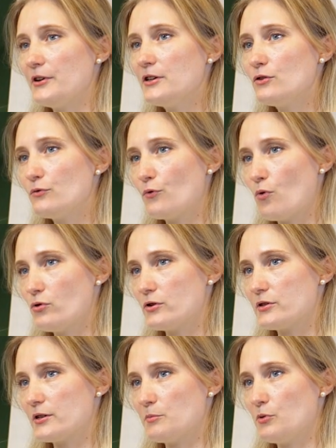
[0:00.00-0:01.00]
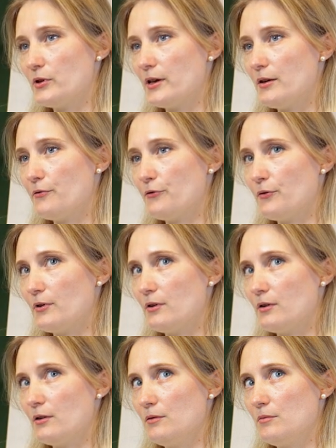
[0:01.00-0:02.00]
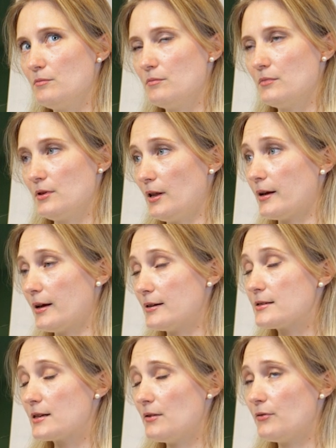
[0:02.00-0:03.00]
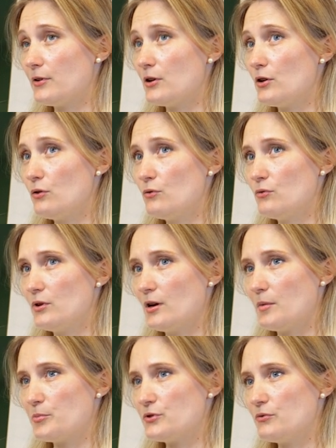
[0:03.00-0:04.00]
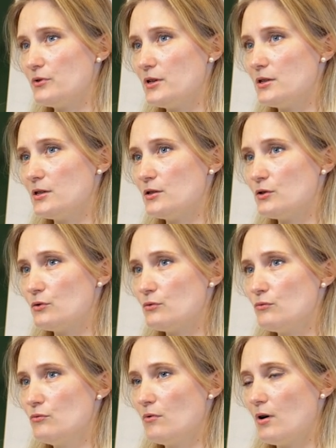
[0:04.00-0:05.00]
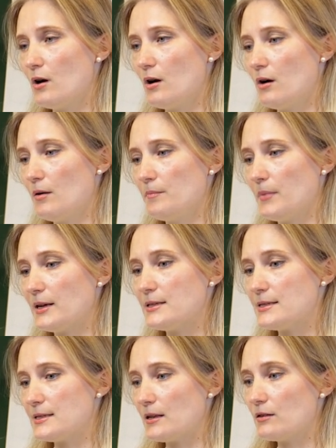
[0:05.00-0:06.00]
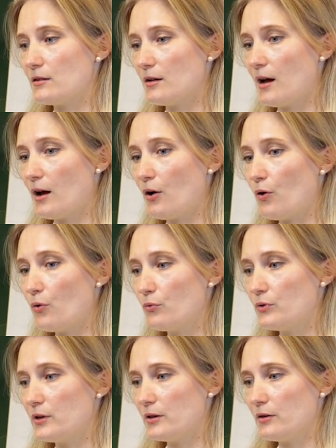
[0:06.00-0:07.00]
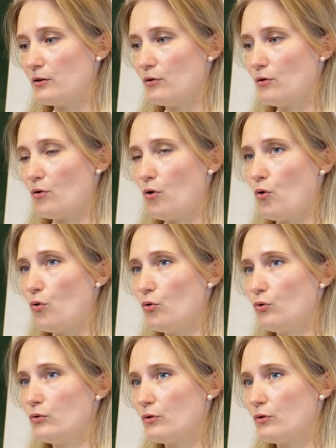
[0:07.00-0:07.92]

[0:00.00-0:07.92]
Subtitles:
think Northcoders will has given you the opportunity to understand how the whole